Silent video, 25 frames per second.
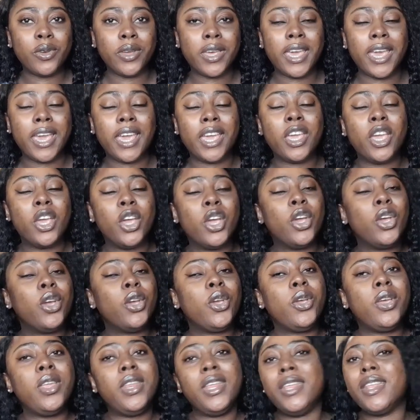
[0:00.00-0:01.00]
Okay,
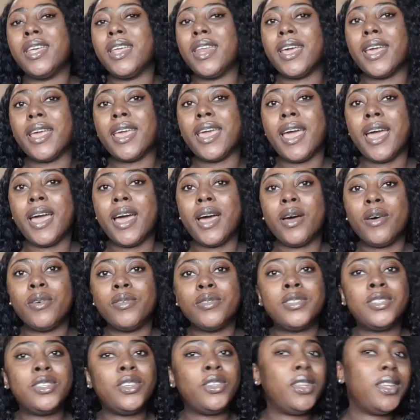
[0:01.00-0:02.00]
you need an
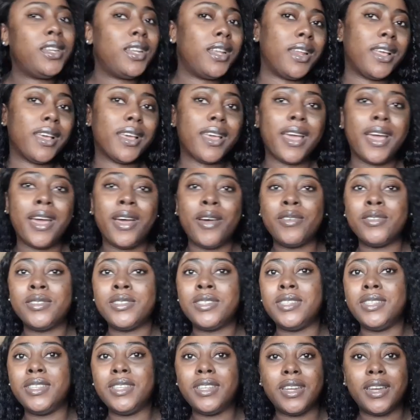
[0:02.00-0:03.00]
account, you need an
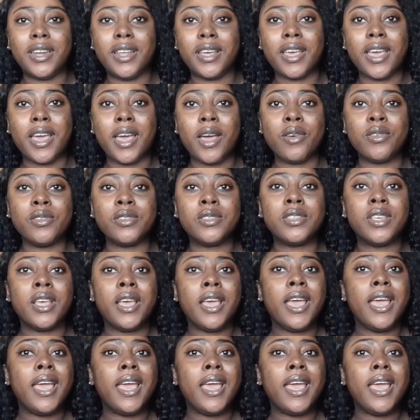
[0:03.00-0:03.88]
account, you need an account.